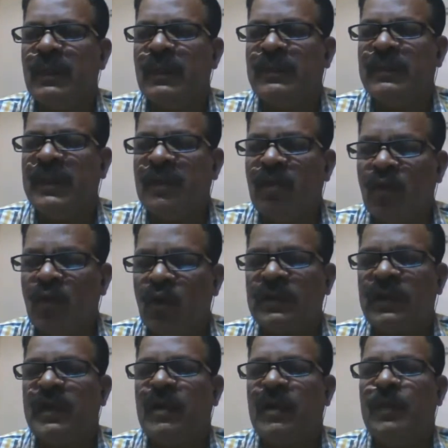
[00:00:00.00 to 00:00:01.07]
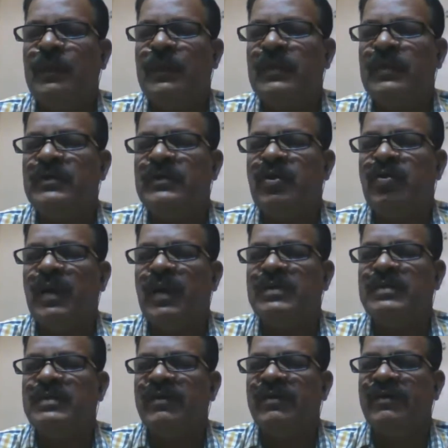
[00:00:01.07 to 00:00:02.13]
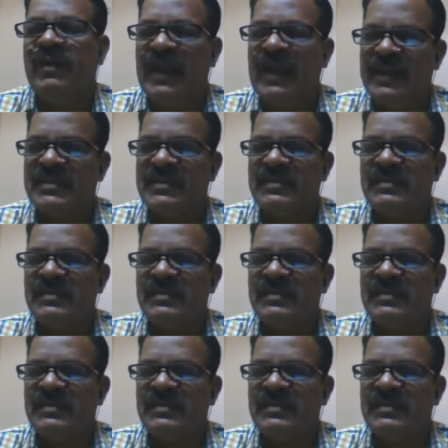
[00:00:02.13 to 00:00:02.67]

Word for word: the growth rate of population was less